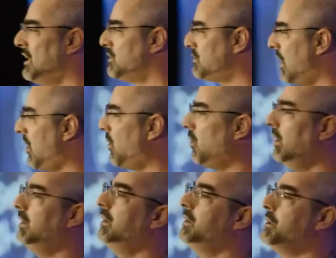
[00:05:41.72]
so
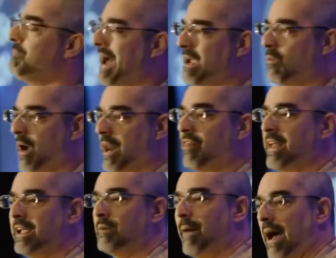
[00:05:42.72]
you might want to
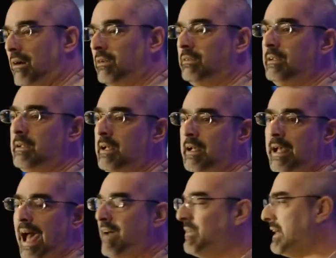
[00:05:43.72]
think about
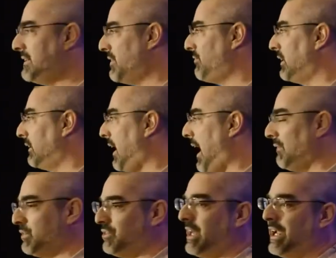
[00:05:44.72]
having a different
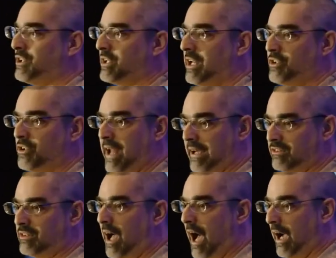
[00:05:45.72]
conversation at your
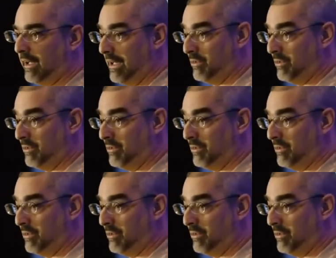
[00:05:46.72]
next talk.